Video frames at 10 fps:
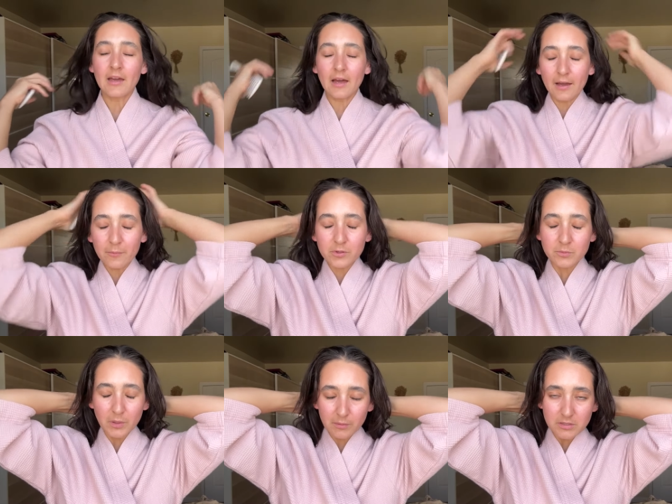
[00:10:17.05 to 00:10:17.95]
uh, we're
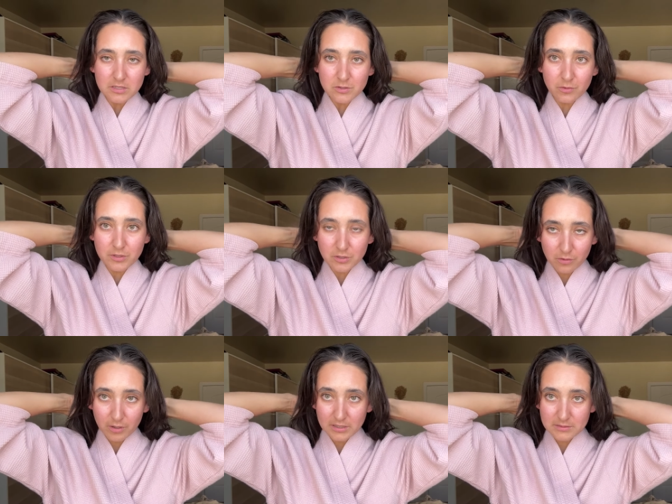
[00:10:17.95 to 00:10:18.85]
probably just going to
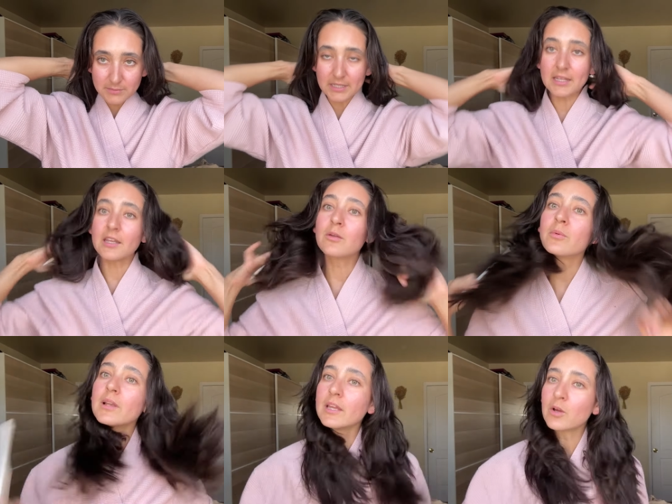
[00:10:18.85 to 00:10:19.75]
go get something to eat
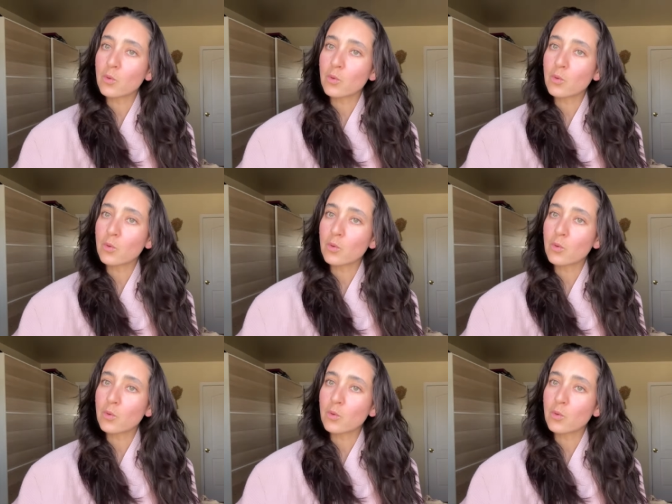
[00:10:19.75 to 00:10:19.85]
really